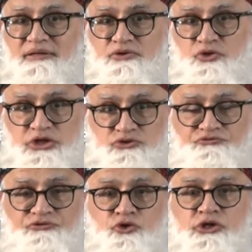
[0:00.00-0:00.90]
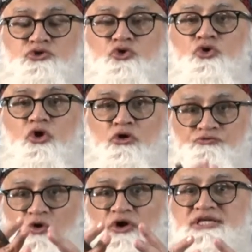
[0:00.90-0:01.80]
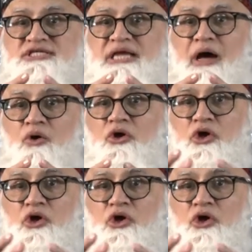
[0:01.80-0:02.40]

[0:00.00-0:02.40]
You need to focus now,